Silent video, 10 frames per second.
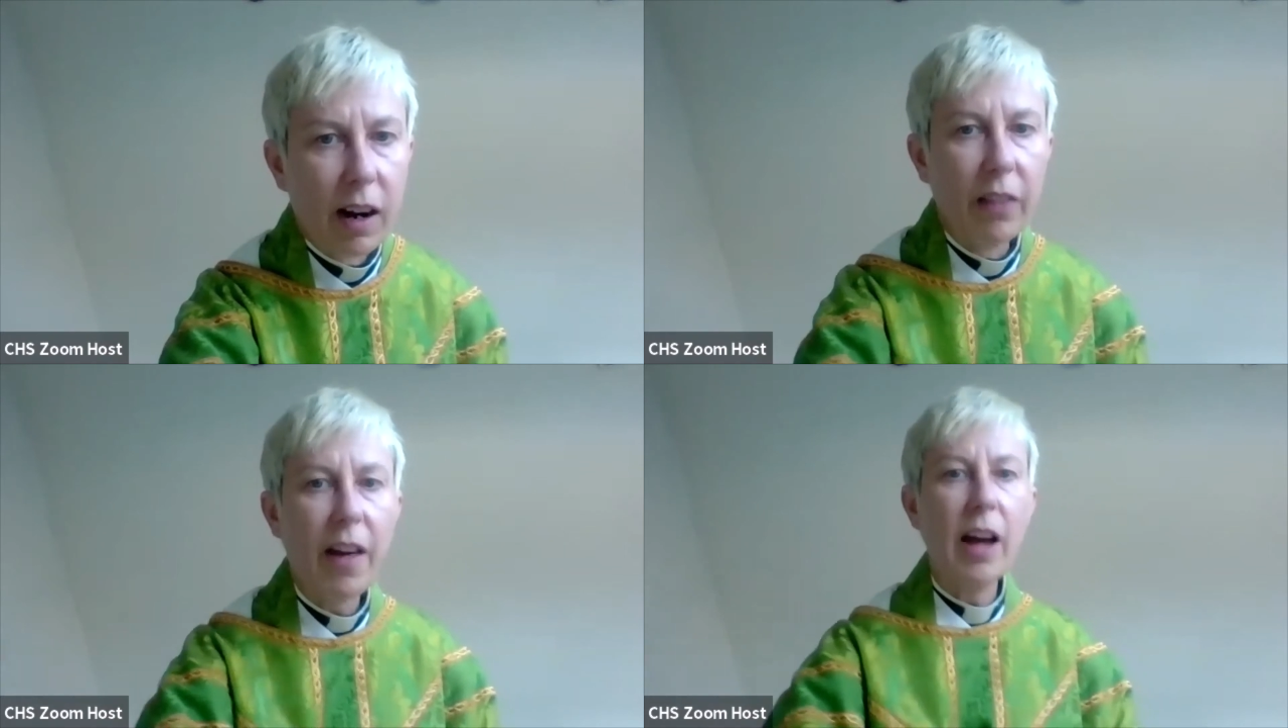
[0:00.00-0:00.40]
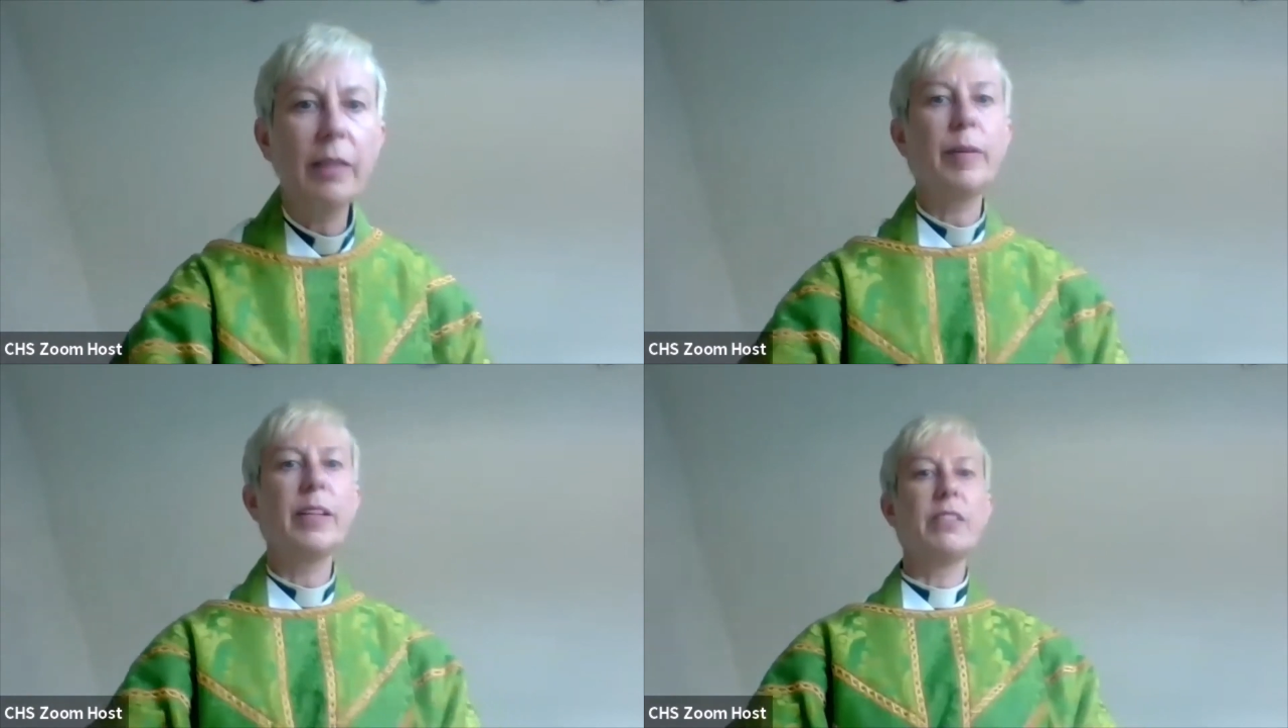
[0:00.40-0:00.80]
and
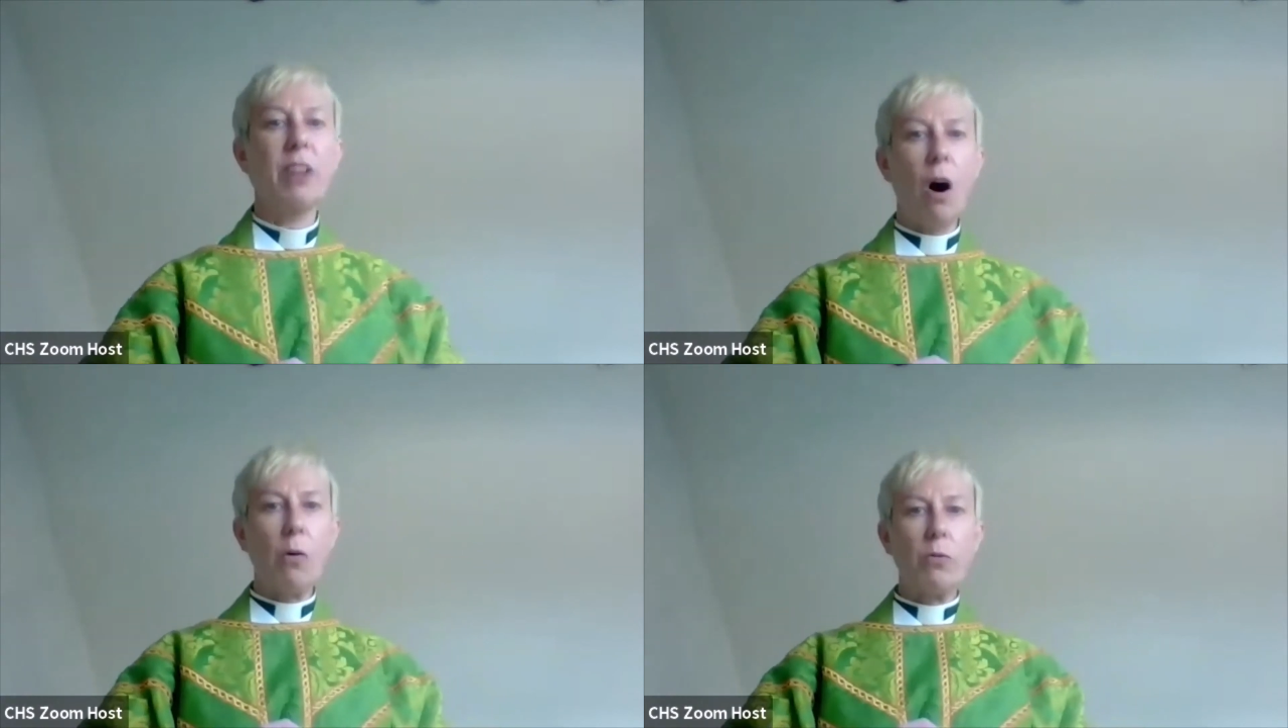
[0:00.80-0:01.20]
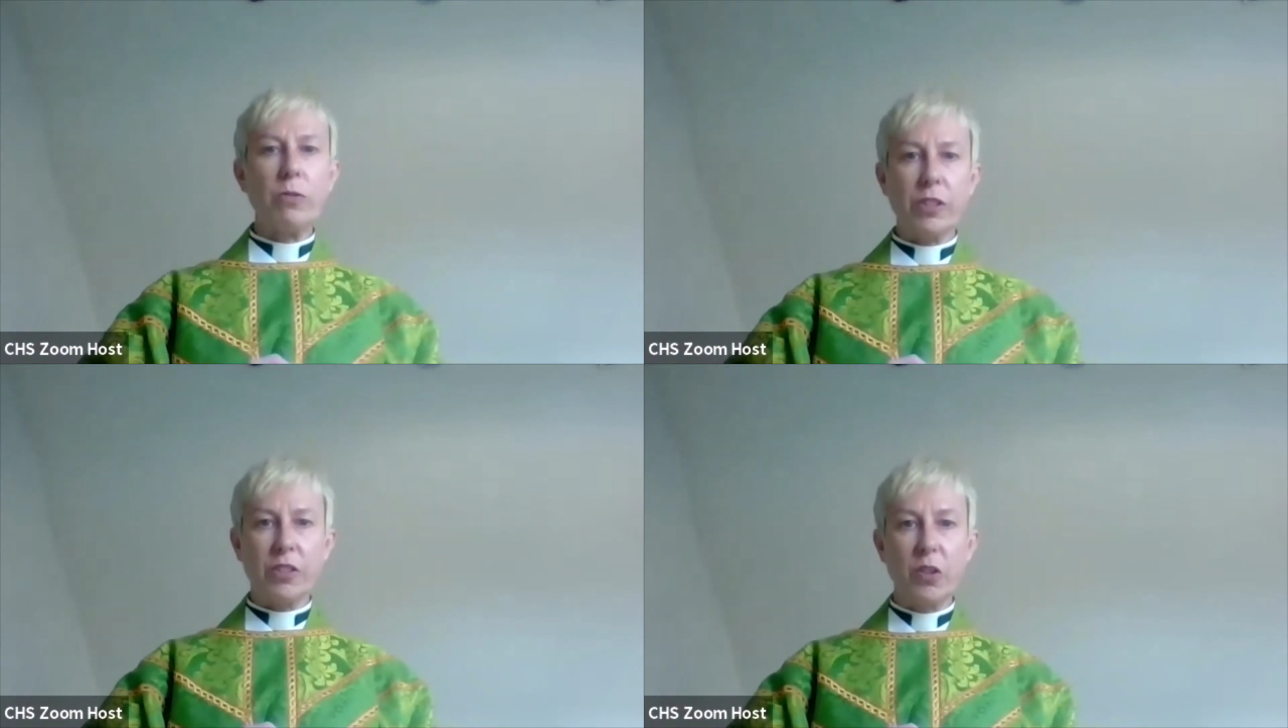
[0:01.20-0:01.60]
then been
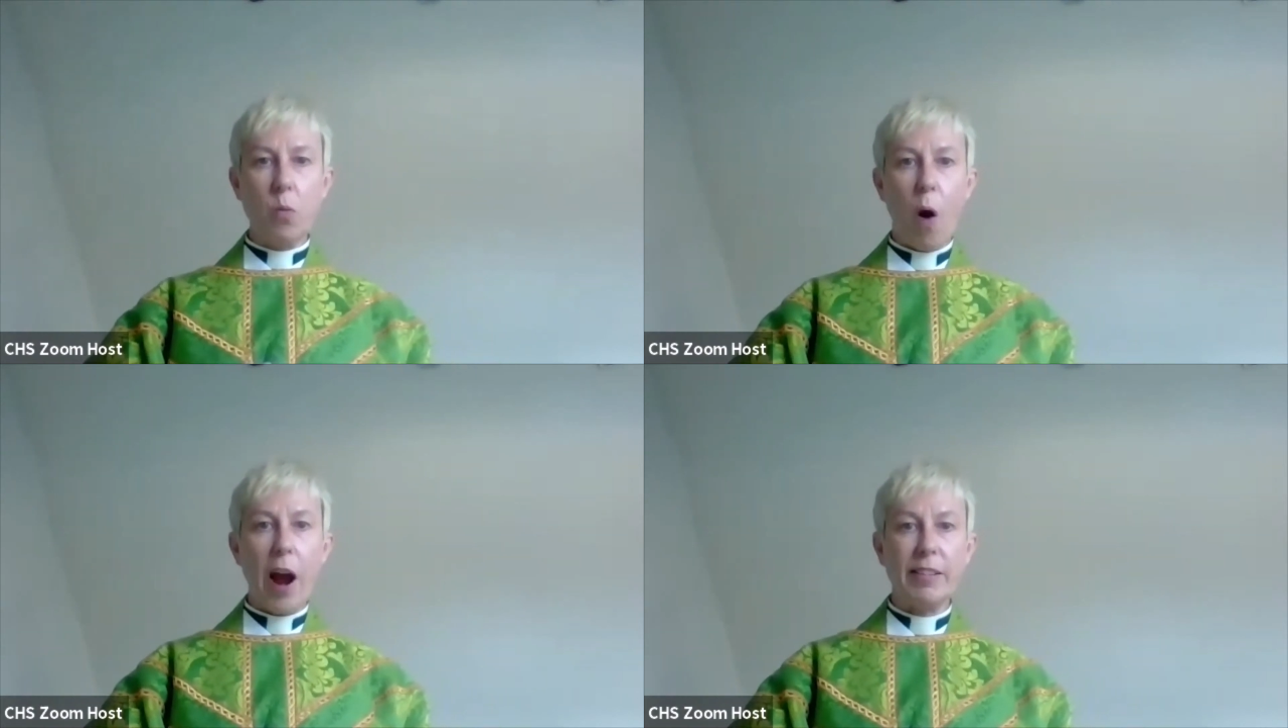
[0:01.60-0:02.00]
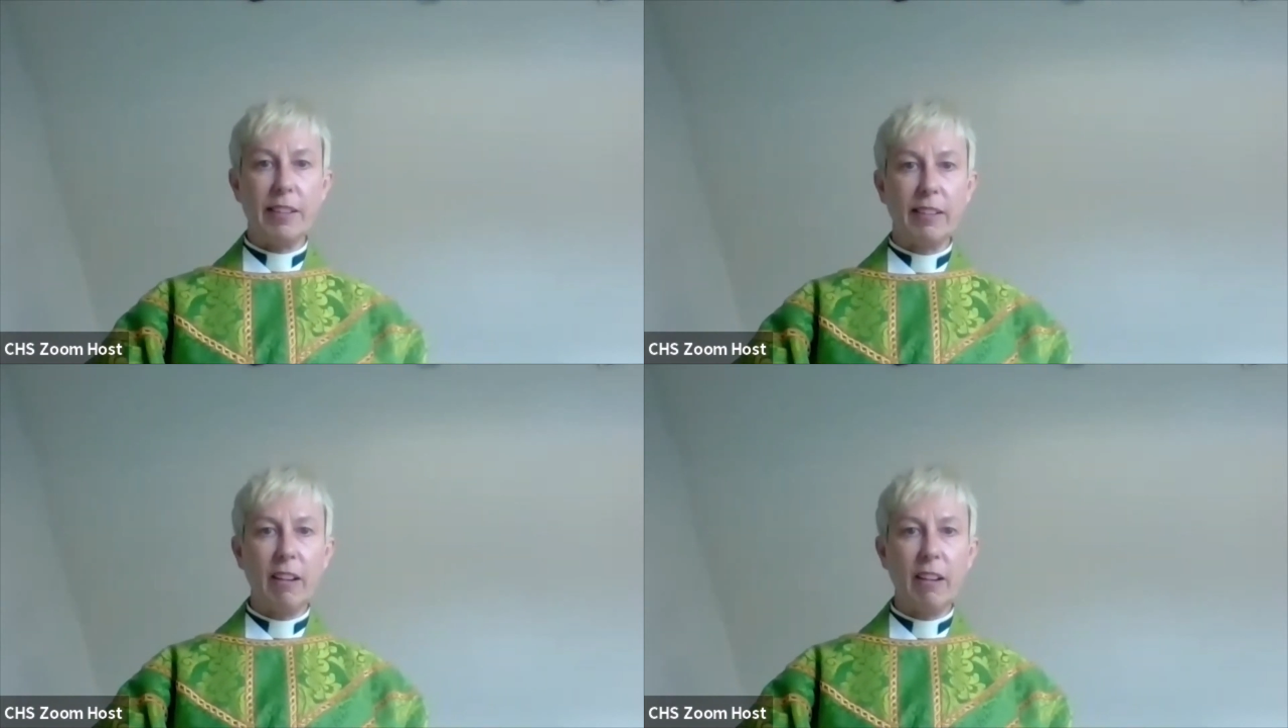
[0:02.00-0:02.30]
told to wait in